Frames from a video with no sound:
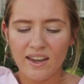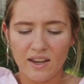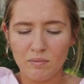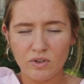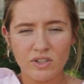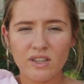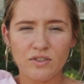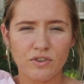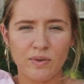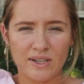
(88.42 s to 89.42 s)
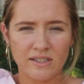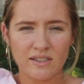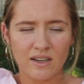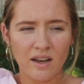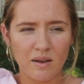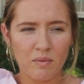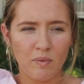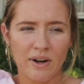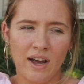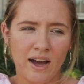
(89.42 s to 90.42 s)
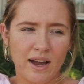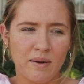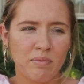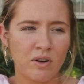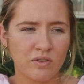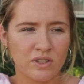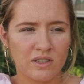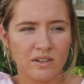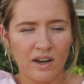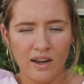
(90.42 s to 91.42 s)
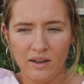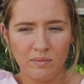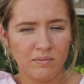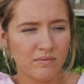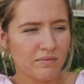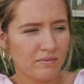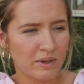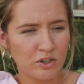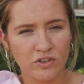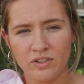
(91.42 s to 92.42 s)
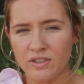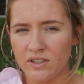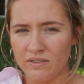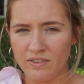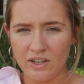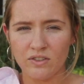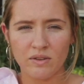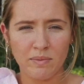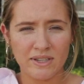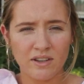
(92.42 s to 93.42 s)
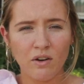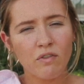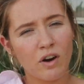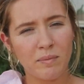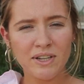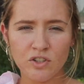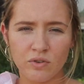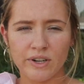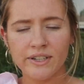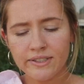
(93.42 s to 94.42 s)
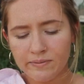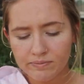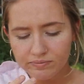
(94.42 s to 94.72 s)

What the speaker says: and most of these requests come when I post pictures and videos of myself on my stories.